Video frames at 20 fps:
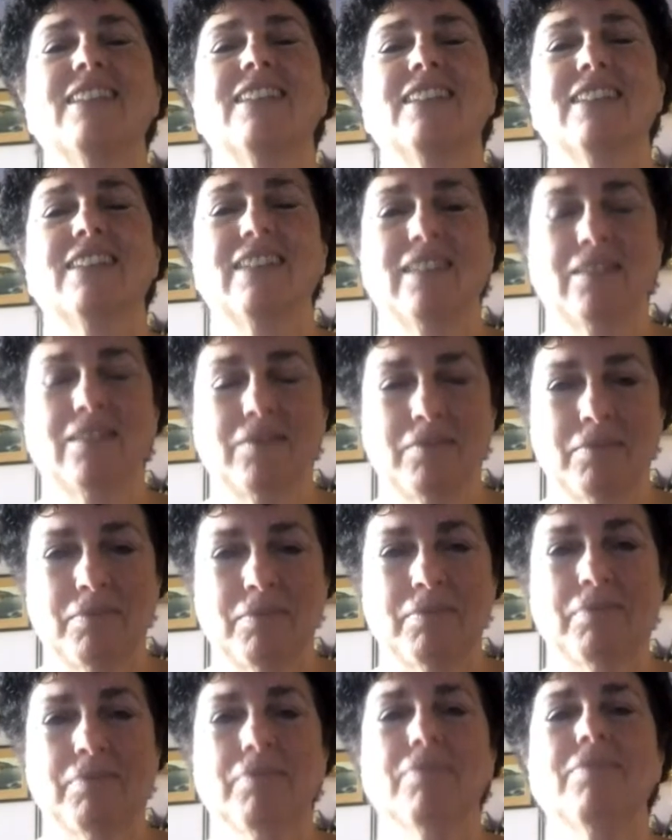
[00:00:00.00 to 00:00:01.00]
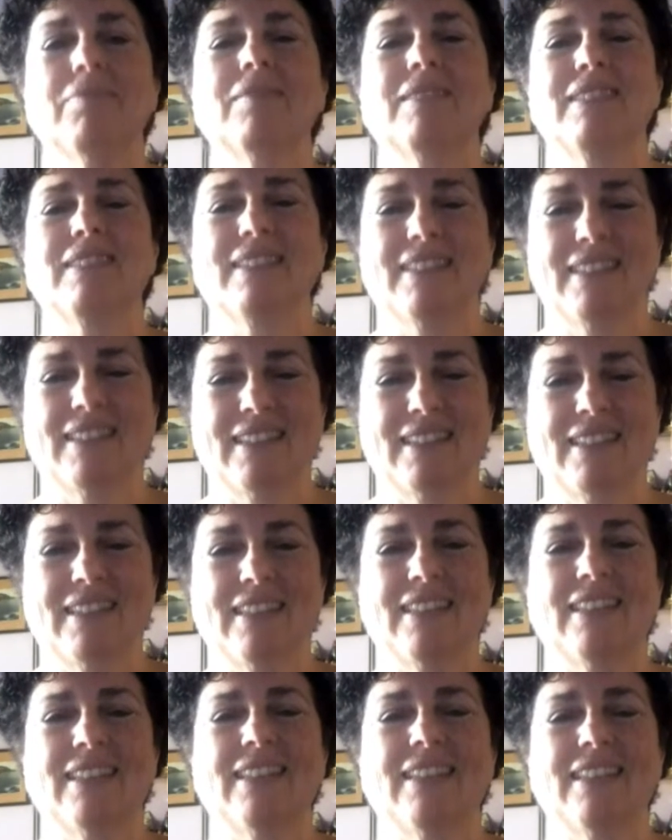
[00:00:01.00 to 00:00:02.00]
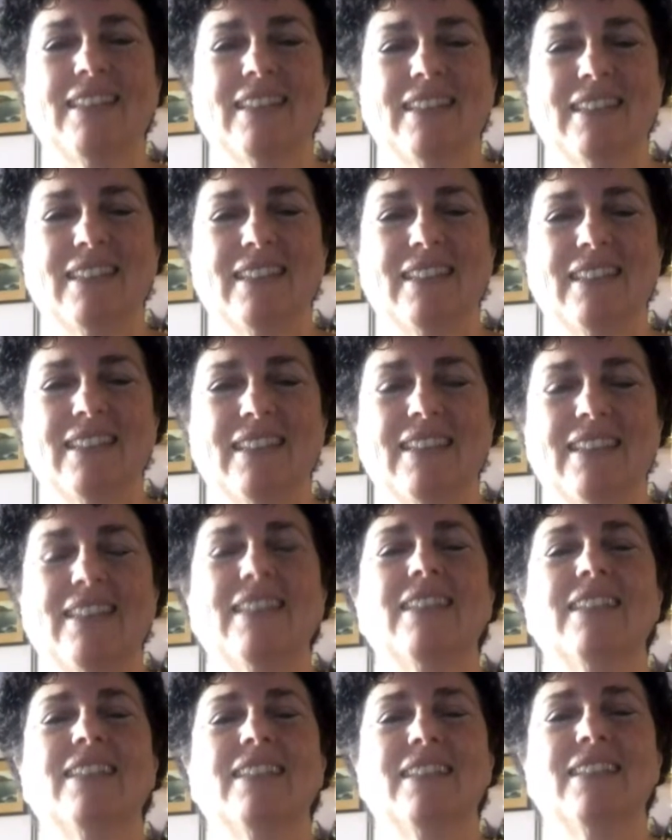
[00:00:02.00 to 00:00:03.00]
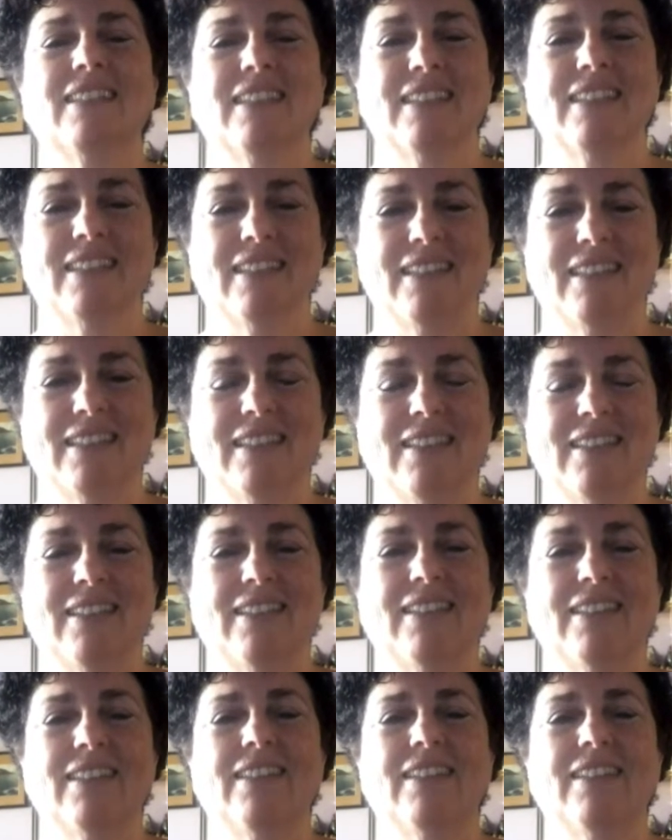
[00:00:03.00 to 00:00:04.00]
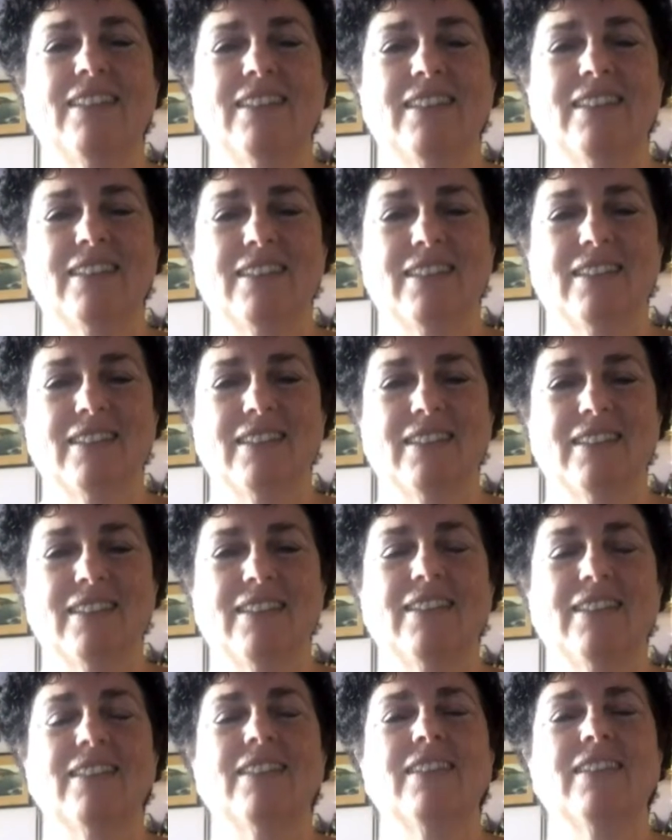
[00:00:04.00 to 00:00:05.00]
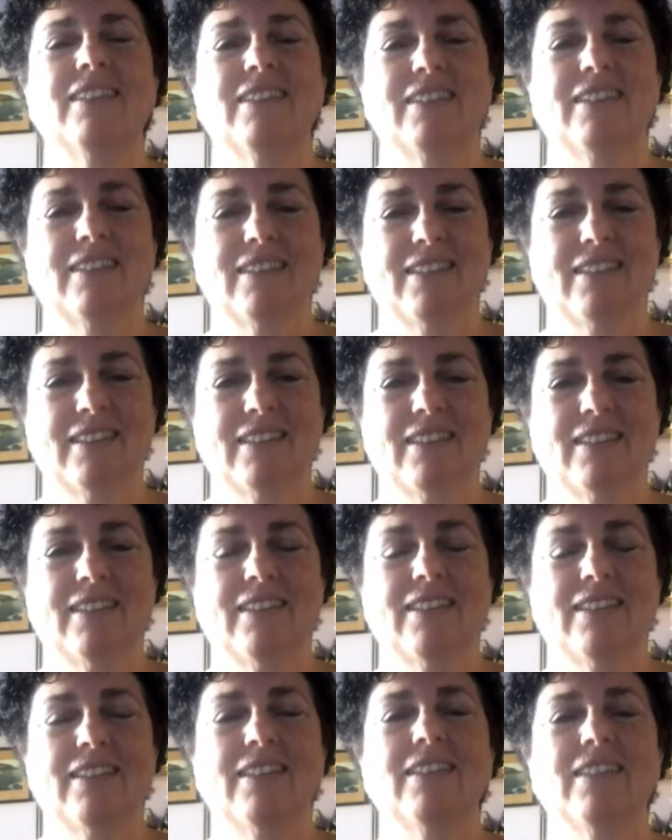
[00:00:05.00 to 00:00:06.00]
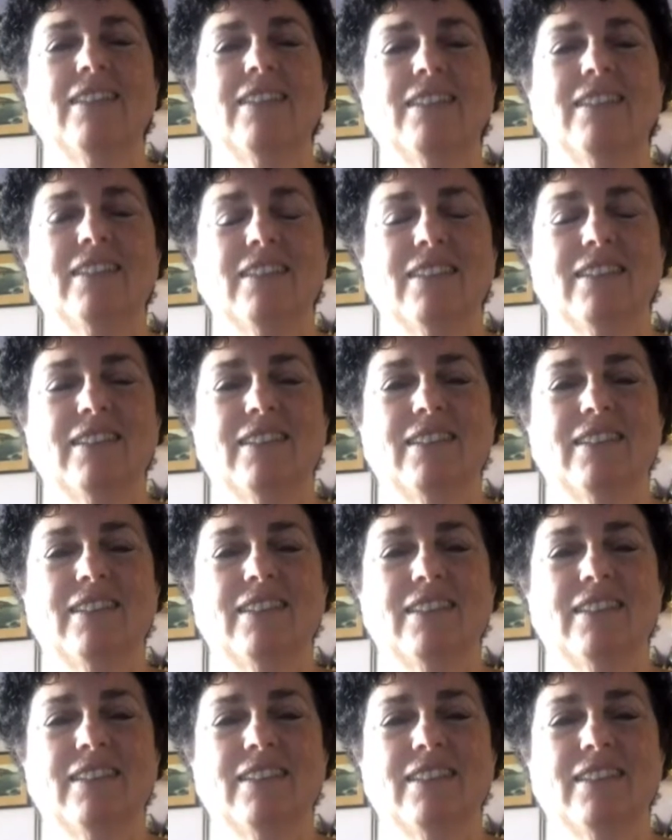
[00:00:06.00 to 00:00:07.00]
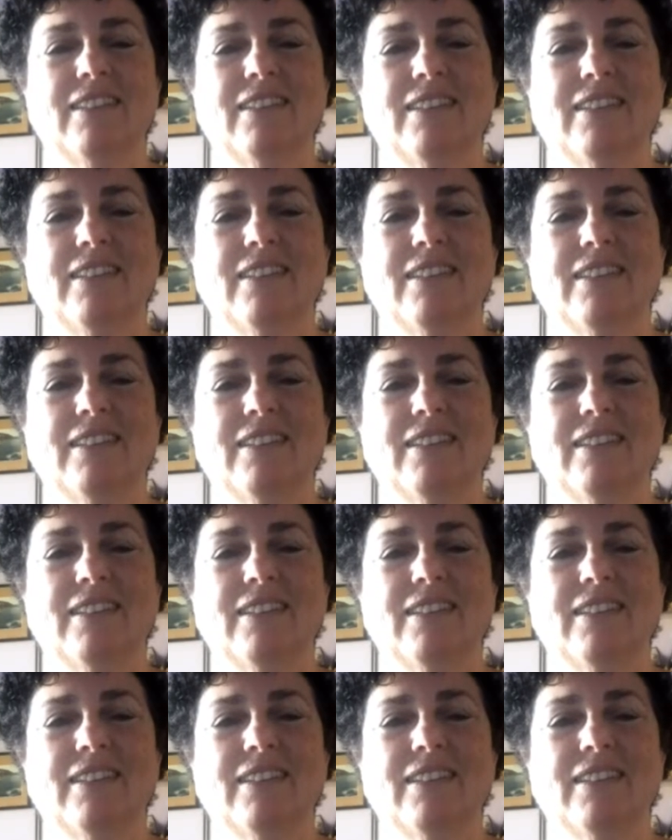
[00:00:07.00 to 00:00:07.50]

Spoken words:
(silent)